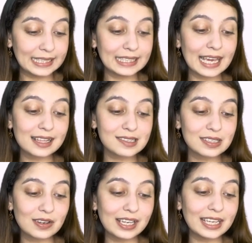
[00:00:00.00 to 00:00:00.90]
Quelles
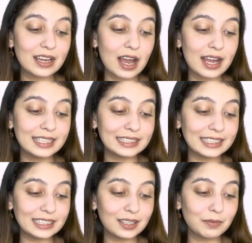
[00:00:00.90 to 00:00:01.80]
sont les
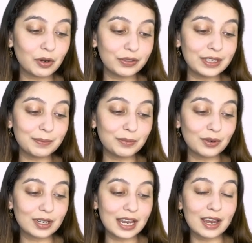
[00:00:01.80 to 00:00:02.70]
garanties demandées
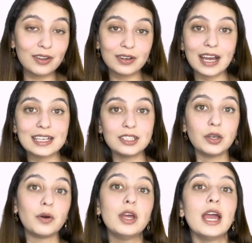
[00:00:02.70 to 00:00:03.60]
pour la
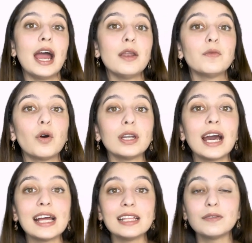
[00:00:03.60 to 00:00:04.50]
location? And
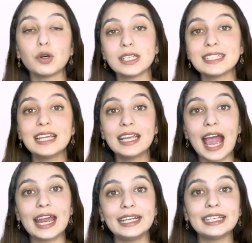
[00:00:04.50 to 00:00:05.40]
what is the
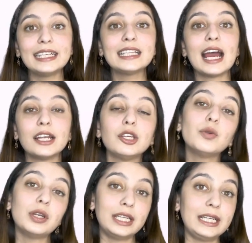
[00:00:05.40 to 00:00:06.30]
guarantee that
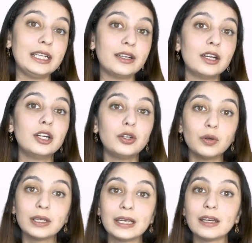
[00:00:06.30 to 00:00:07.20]
you need
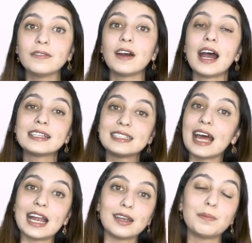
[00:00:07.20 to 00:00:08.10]
to give us
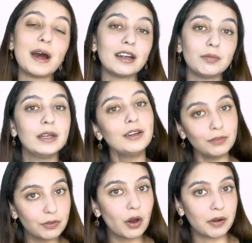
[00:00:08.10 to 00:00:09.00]
that apartment
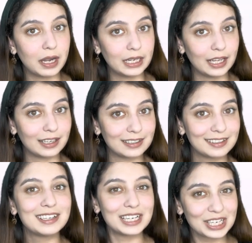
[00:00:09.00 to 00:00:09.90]
for renting?
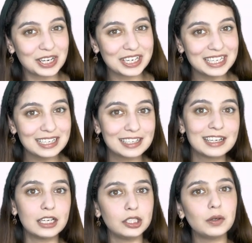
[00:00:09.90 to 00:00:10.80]
Got it?
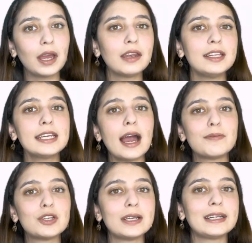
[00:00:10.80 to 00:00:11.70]
You can
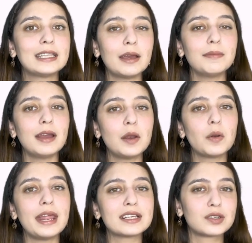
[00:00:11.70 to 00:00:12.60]
recapitulate them in the
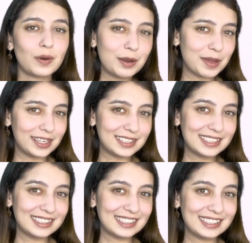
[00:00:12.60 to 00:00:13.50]
next 1 minute.
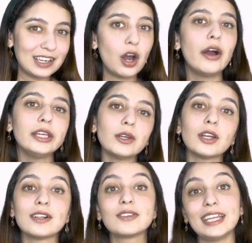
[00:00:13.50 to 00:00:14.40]
Or you can
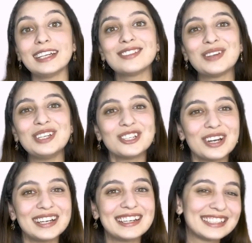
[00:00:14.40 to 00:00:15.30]
also take a screenshot.